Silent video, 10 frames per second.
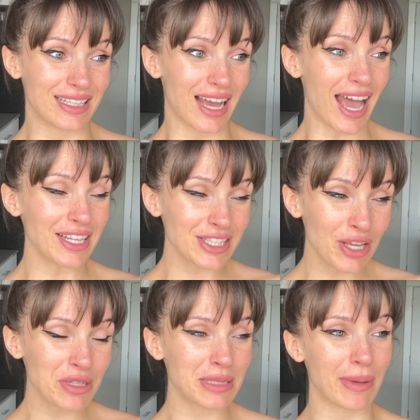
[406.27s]
just
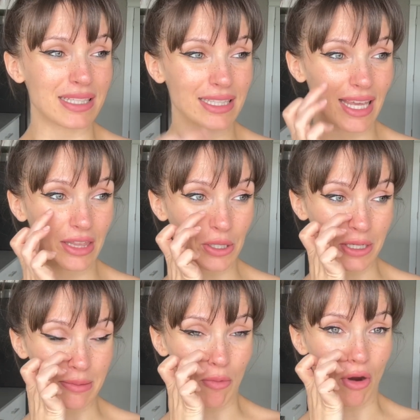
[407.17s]
notice my skin
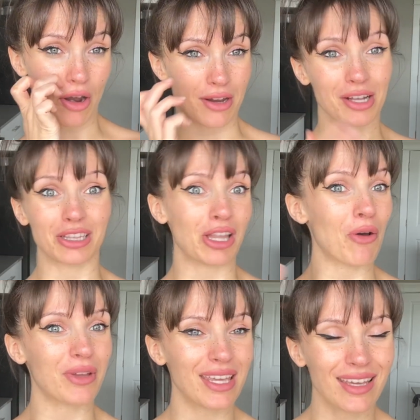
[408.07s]
looks more
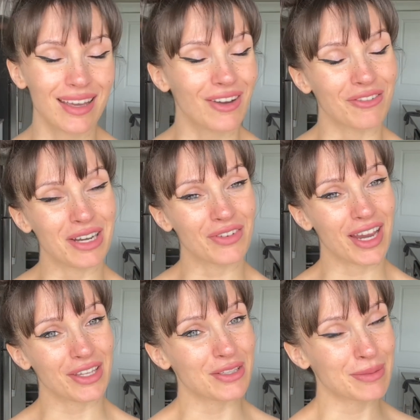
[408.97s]
glowy whenever I
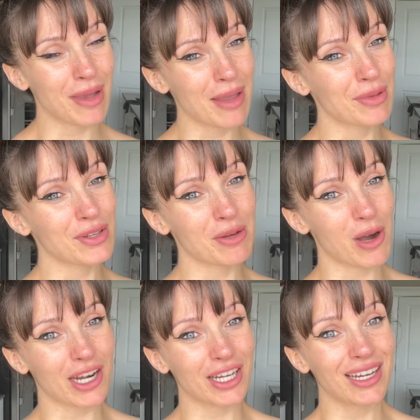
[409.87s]
use my beauty
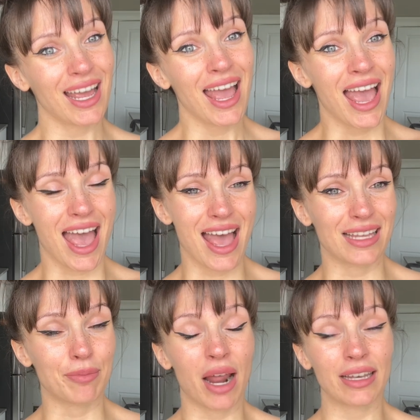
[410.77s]
water.
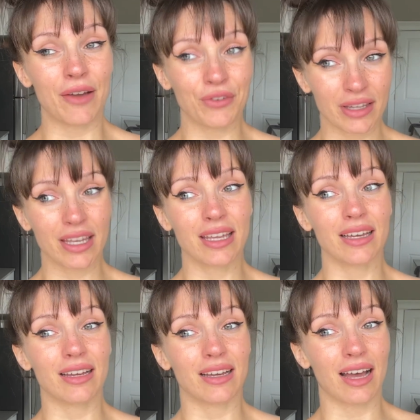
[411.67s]
But I
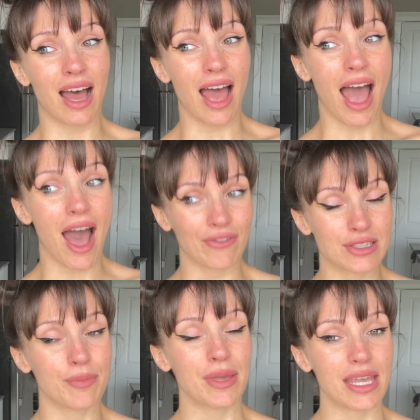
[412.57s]
definitely have to
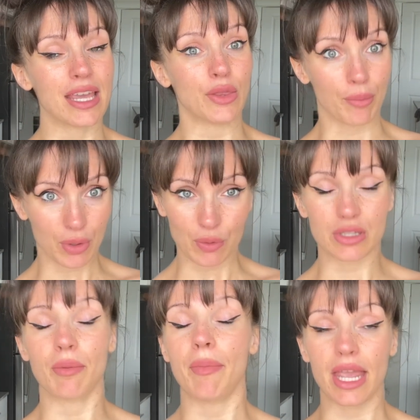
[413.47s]
be in the mood to
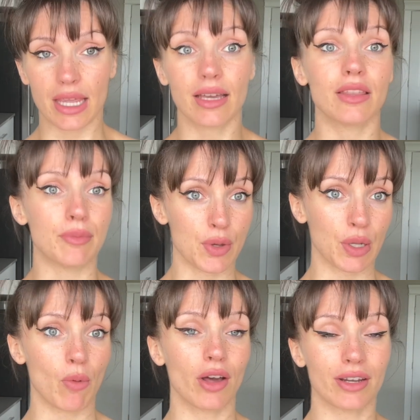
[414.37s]
make the beauty
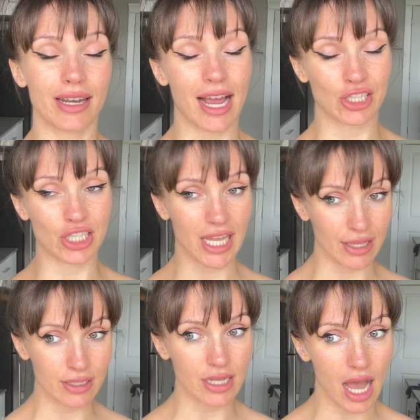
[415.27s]
water and actually take
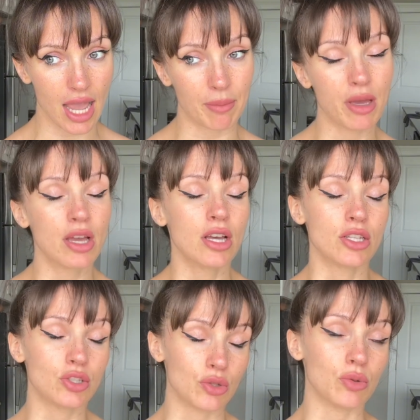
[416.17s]
the time
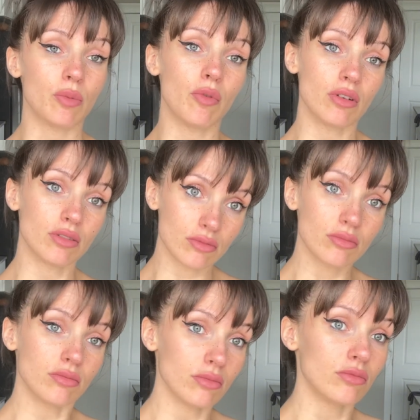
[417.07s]
to
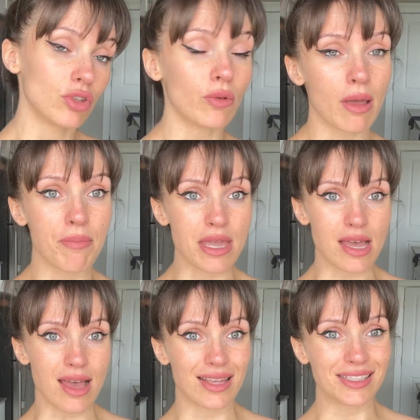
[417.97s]
do it
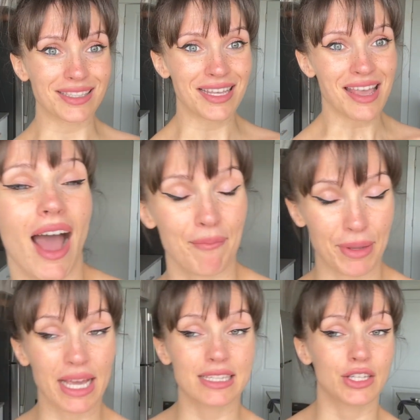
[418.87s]
because
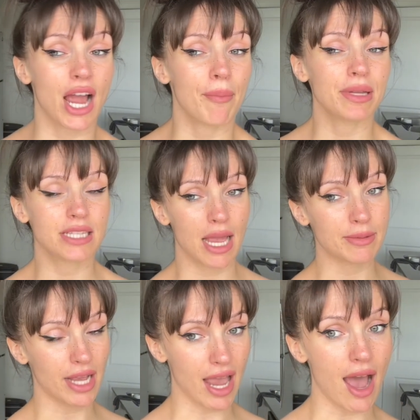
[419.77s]
there have been times
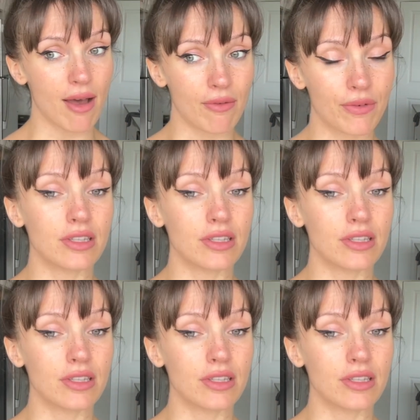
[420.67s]
I have